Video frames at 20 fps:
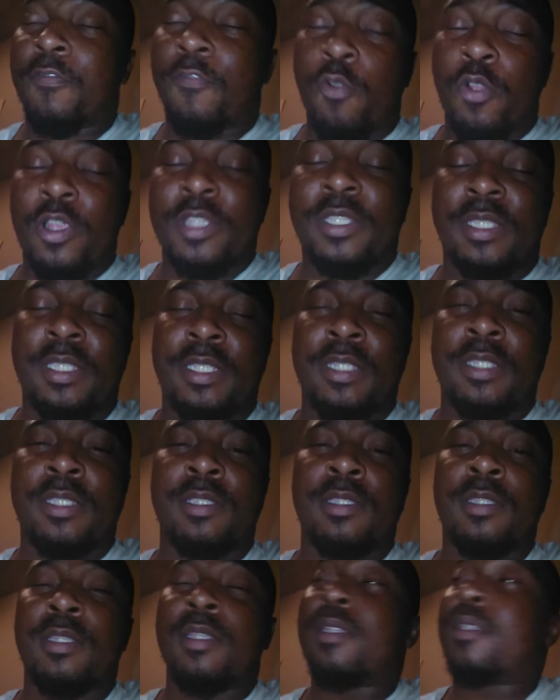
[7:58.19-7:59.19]

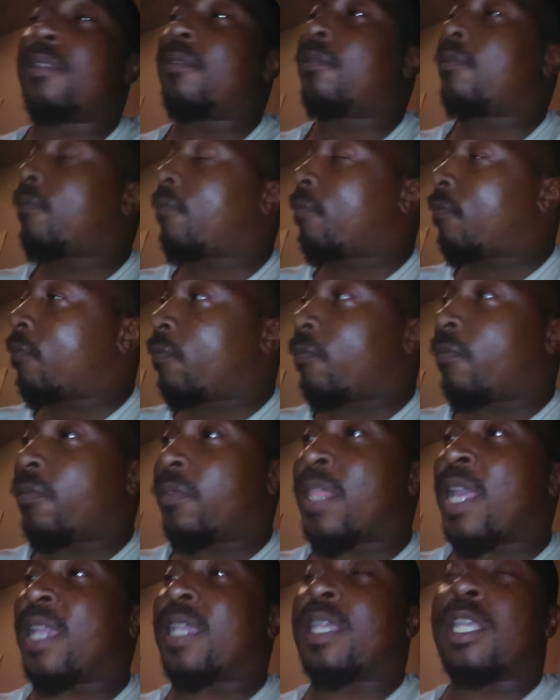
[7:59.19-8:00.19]
forces
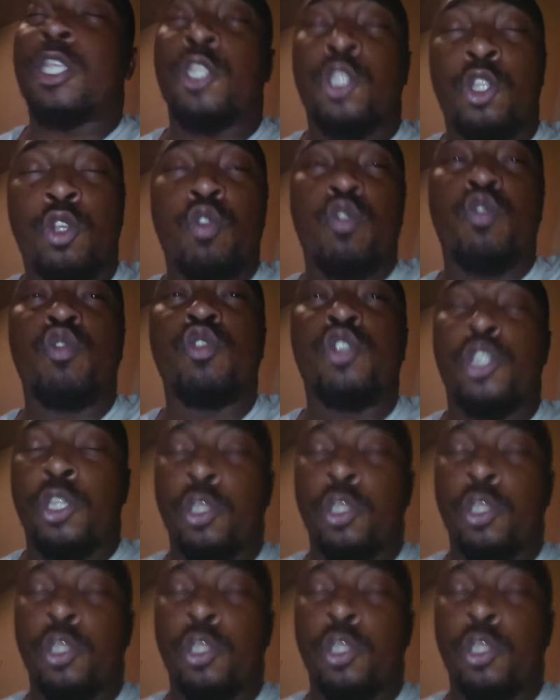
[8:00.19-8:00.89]
that can use